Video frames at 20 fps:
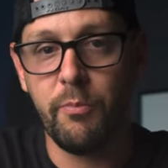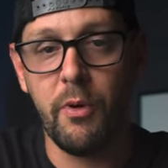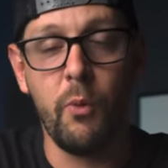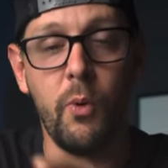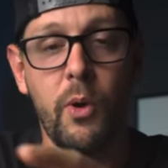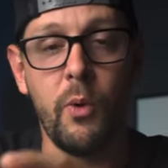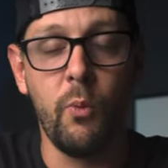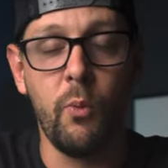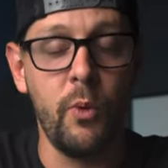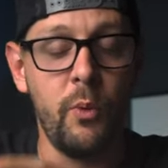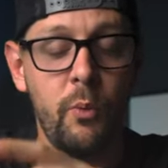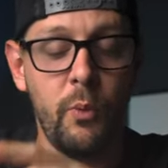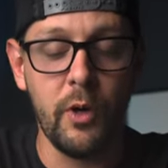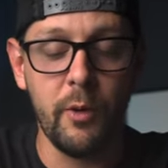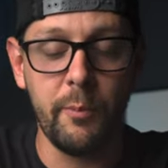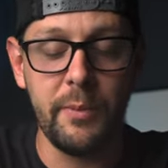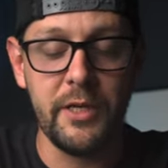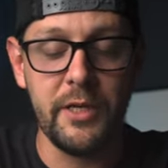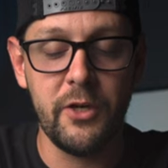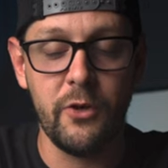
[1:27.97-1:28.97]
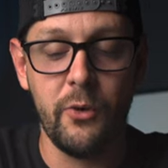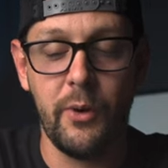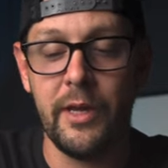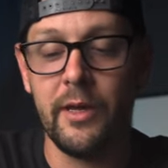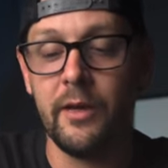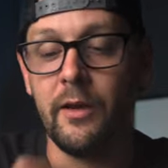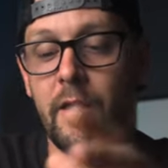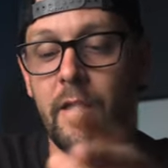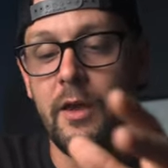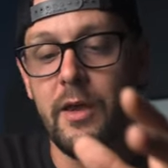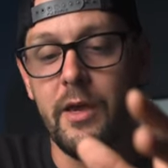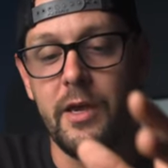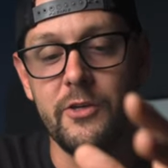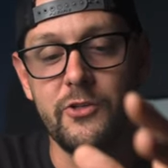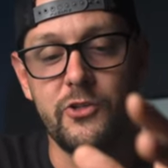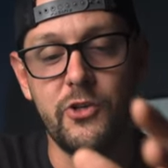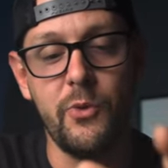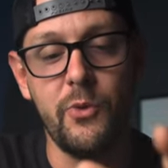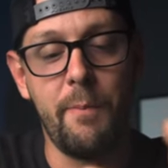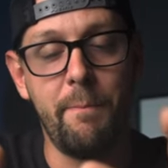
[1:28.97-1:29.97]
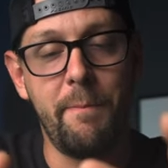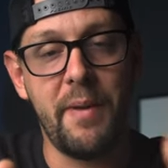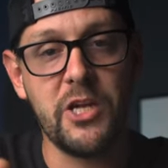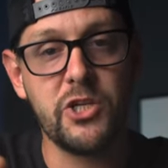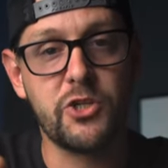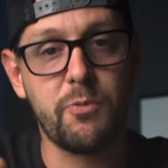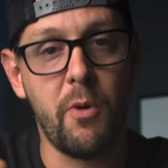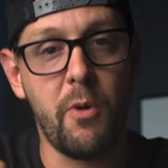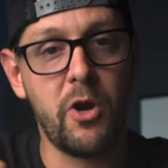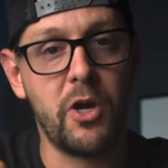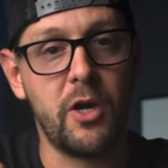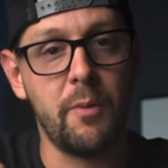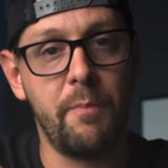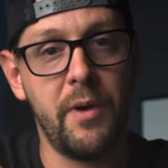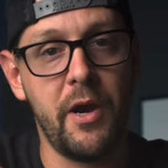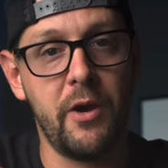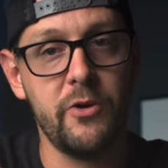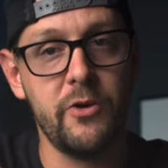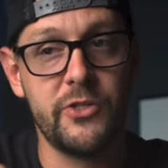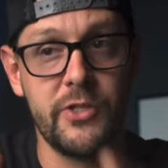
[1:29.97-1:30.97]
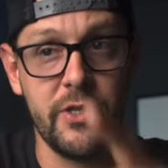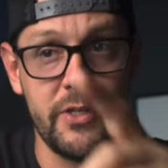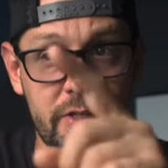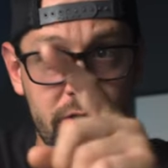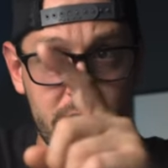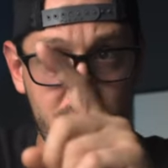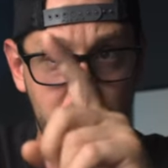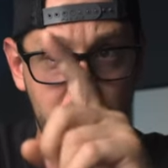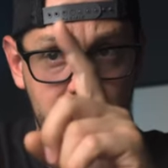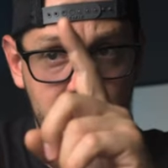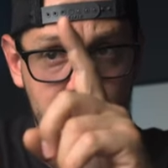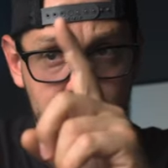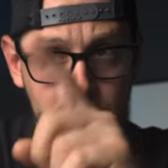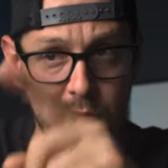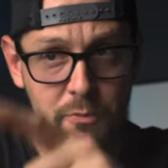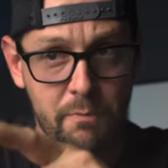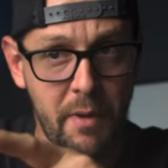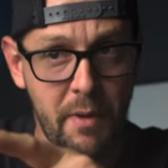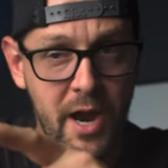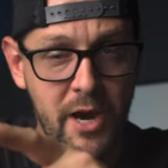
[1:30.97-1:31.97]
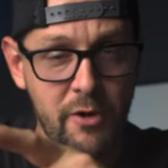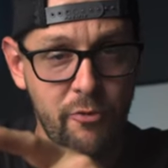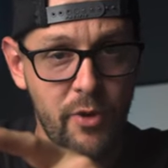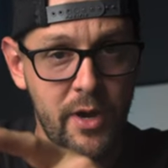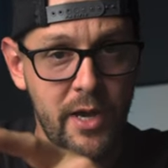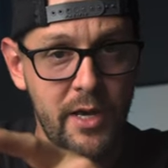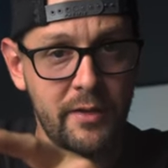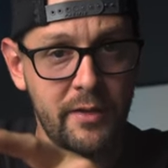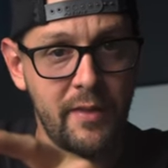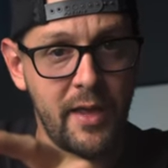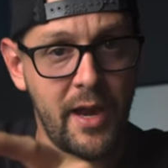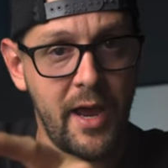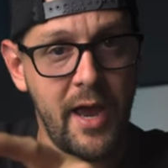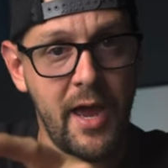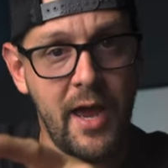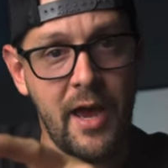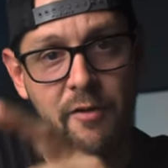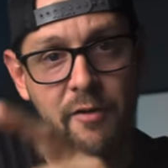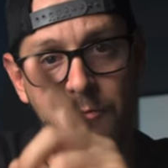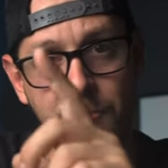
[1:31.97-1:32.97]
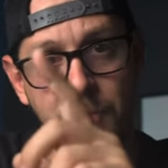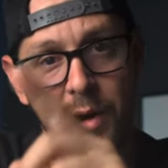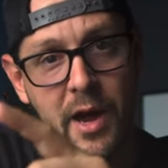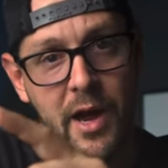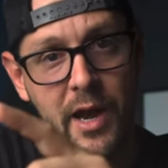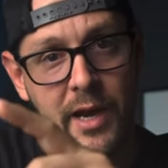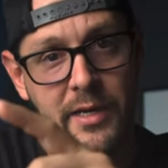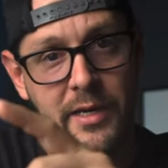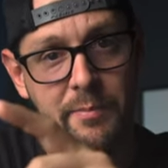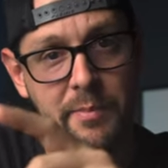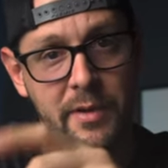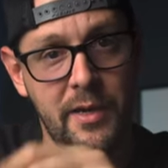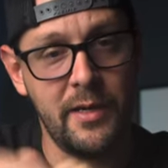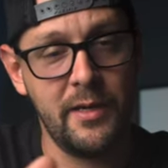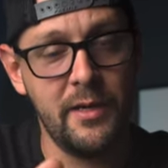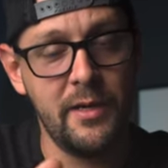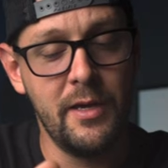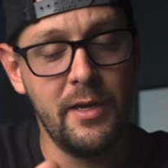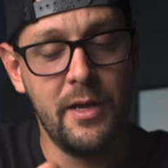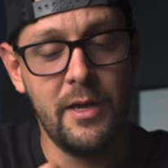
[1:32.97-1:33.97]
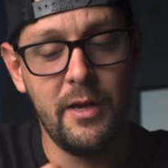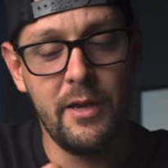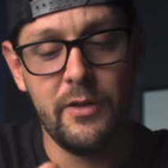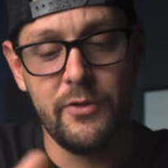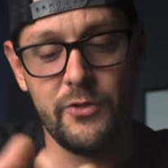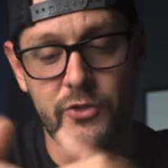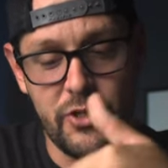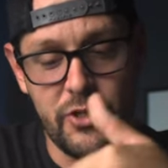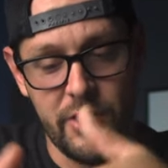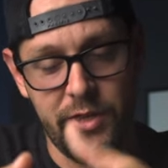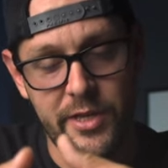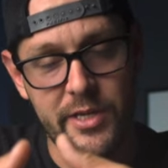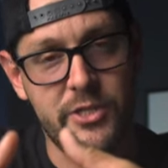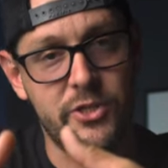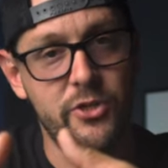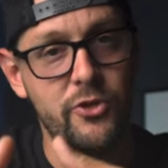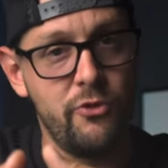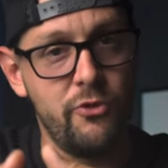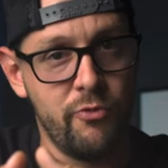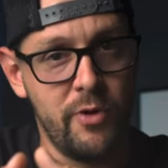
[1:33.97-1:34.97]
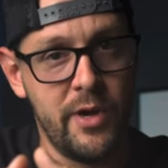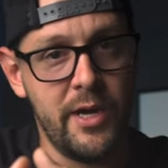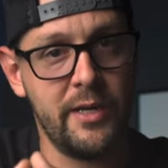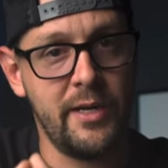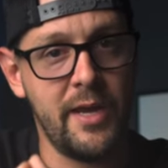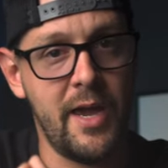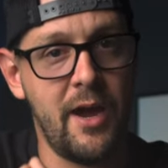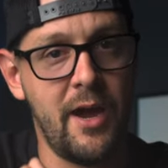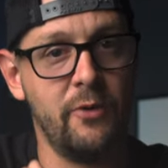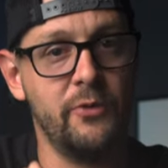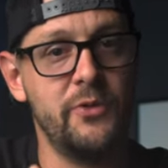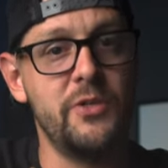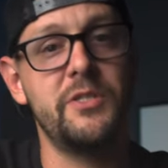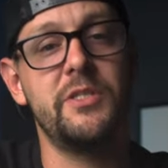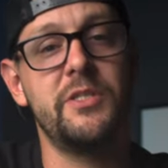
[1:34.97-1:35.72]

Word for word: But what we will be doing is doing benchmark comparisons to my rig that I have behind me to this new rig now to